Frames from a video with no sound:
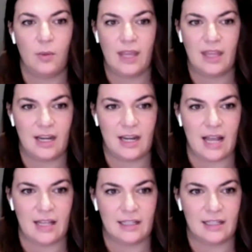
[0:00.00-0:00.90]
the way that
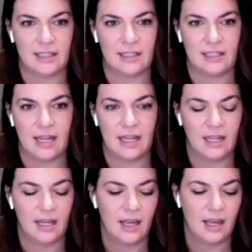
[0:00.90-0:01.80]
analysis is
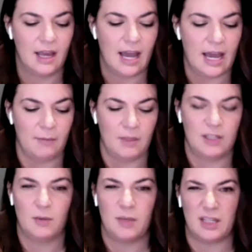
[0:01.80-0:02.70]
done,
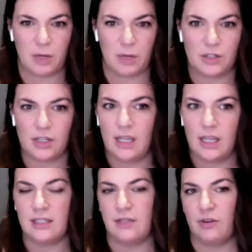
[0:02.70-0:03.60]
so many
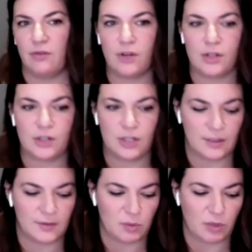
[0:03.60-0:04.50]
spreadsheets and different
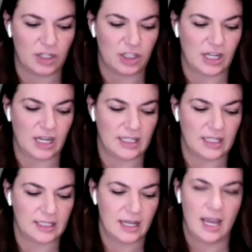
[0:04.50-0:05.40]
versions of
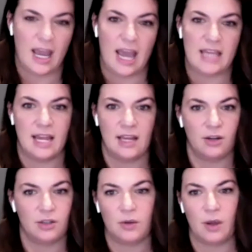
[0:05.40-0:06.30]
spreadsheets. And then
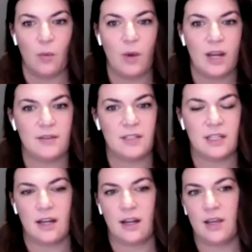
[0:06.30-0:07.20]
you're doing what if
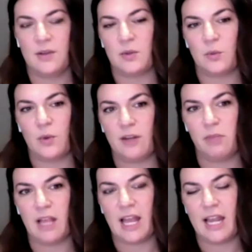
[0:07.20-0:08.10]
scenarios and what
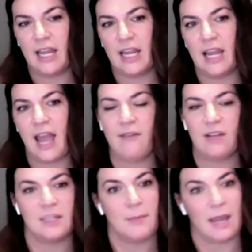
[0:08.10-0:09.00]
if planning and
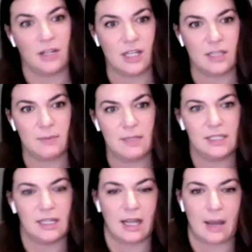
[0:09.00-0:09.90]
having to make
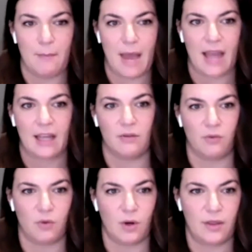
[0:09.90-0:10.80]
adjustments and come back
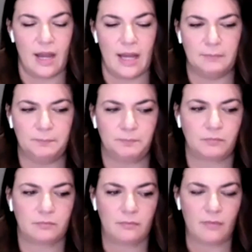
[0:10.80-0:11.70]
and forth. And
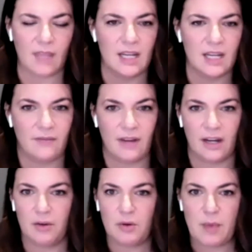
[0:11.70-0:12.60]
it's a
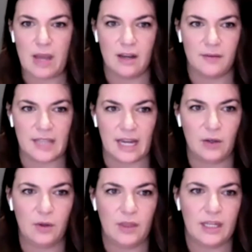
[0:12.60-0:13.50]
very repetitive
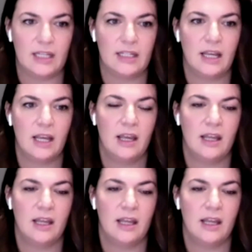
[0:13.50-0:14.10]
cycle that